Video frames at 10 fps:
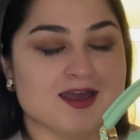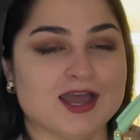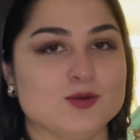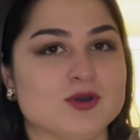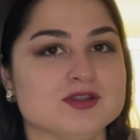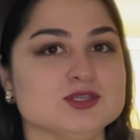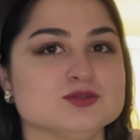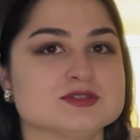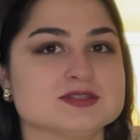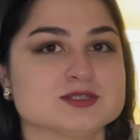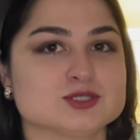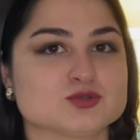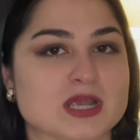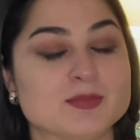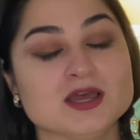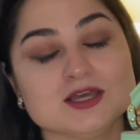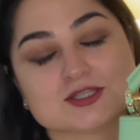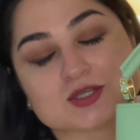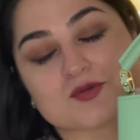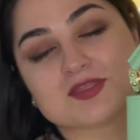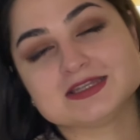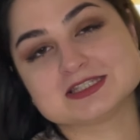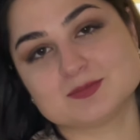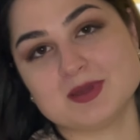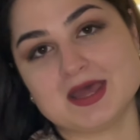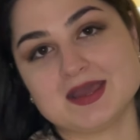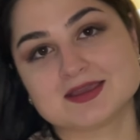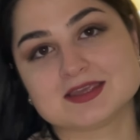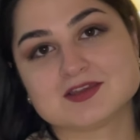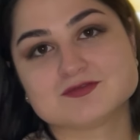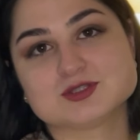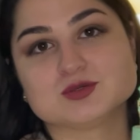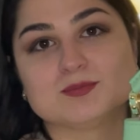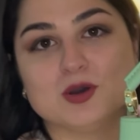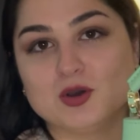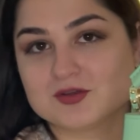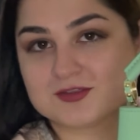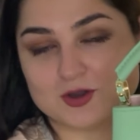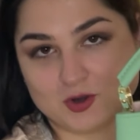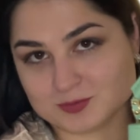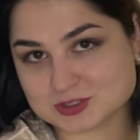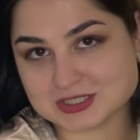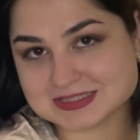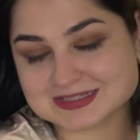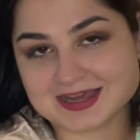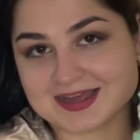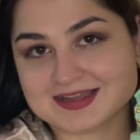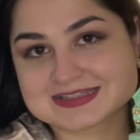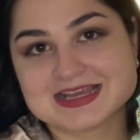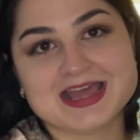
I want to use this strap, so this bag gives you both options, guys,